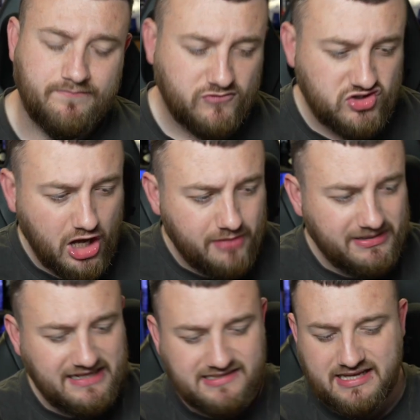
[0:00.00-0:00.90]

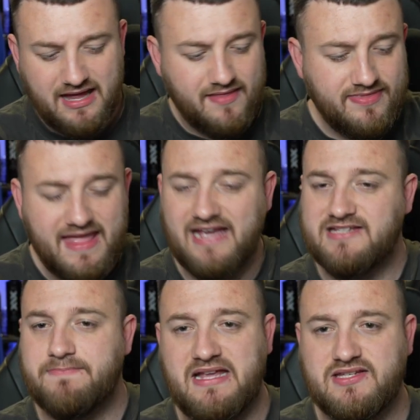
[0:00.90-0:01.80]
Germany's next
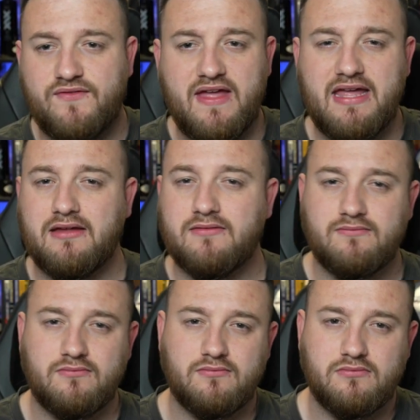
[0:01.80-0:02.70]
best thing.
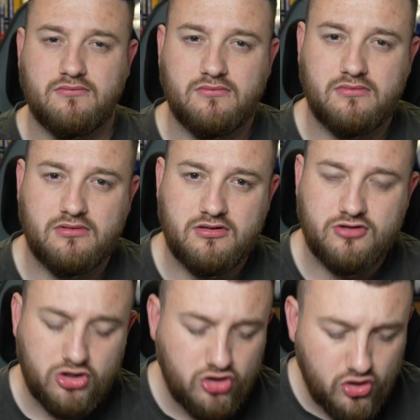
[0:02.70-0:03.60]

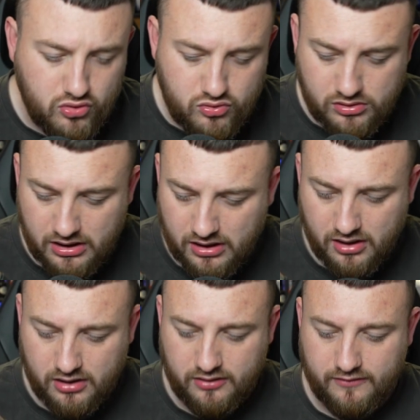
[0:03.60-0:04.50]
The new
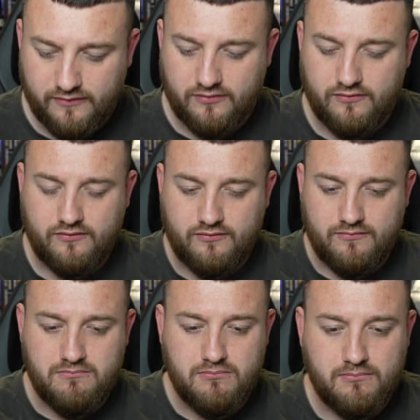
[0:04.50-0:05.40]

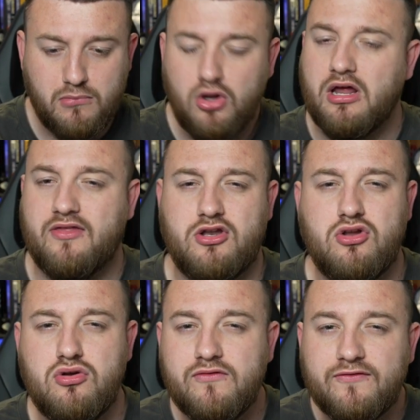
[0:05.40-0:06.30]
Müller, the
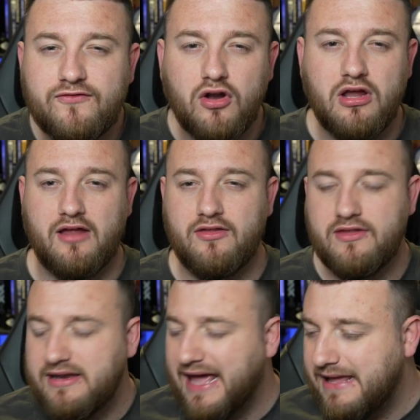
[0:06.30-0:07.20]
new Voller, the
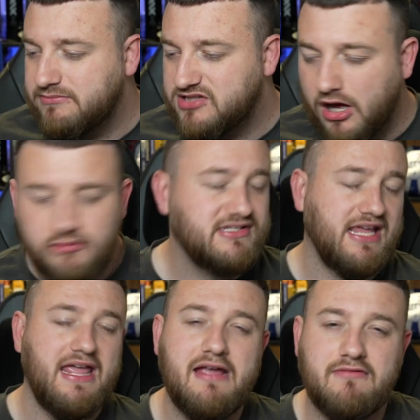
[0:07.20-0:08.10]
names that I was
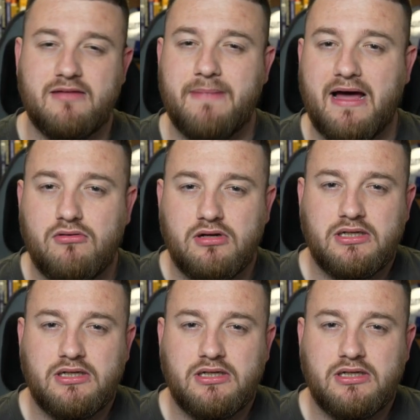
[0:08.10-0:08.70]
hearing about